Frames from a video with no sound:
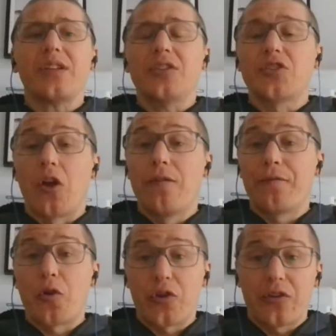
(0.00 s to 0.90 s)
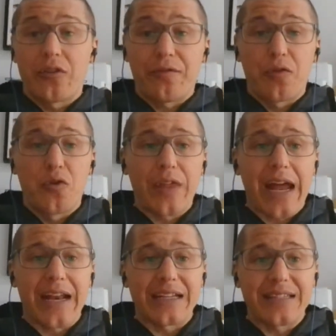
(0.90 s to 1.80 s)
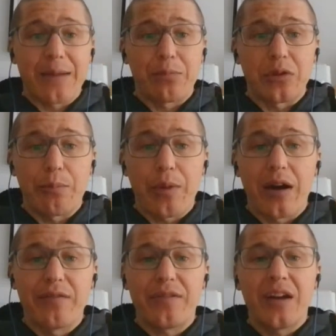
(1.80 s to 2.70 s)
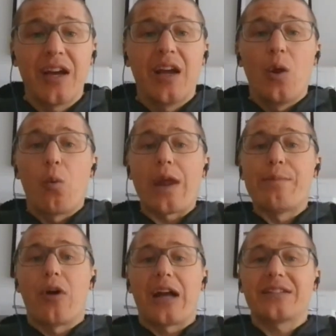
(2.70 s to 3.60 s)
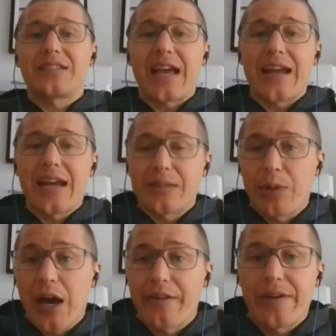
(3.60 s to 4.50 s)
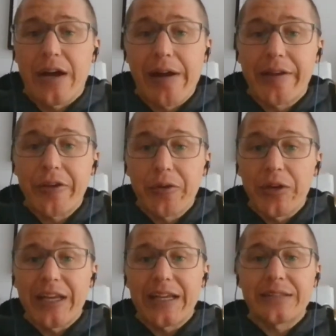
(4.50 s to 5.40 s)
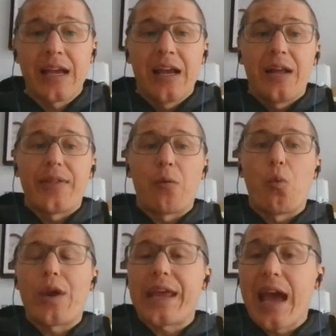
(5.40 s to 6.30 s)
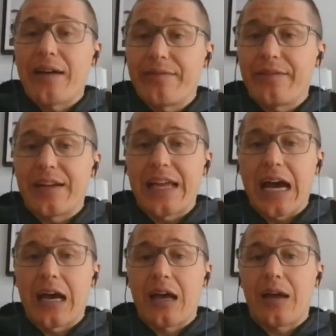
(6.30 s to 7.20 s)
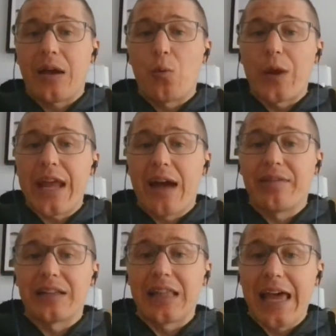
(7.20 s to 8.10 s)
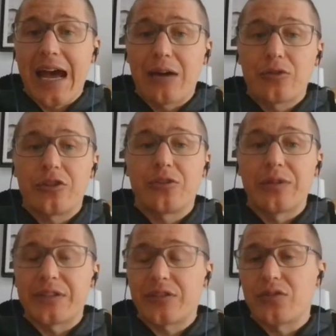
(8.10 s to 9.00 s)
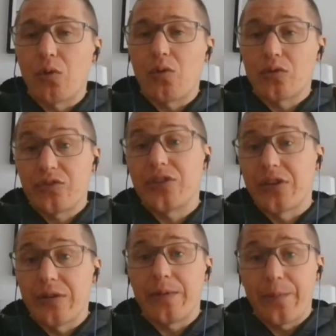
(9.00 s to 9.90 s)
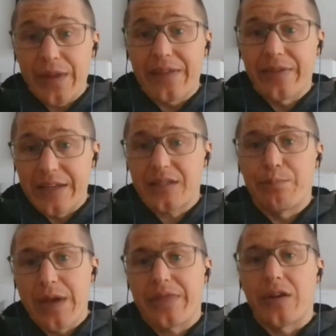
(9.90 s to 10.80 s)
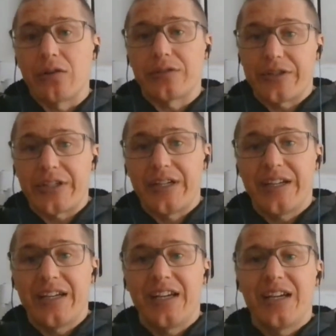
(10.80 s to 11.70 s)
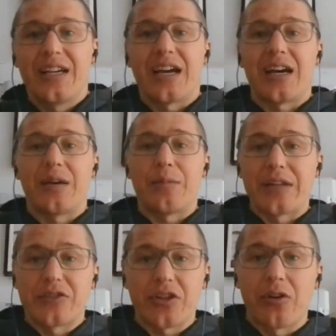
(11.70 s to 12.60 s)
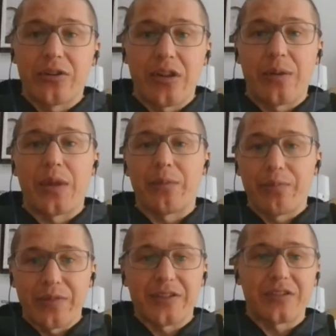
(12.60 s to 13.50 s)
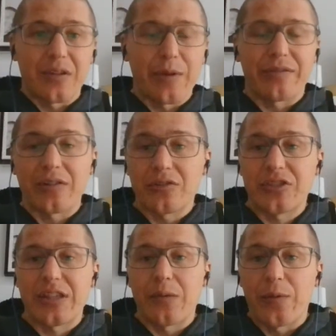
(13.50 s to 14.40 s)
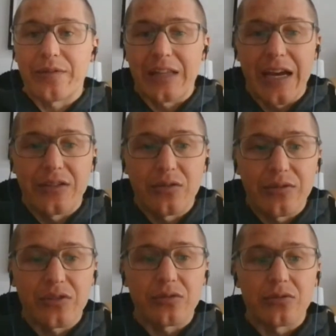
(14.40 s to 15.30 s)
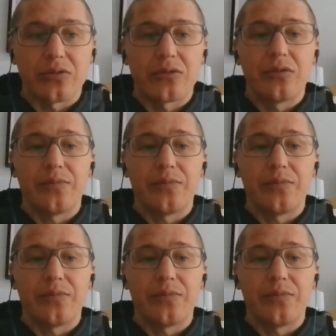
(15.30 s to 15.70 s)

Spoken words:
So for that example above, we might say as part of our AQ&Es that we have allowed to install to this methodology and showing them that this is the methodology that we've allowed to install to.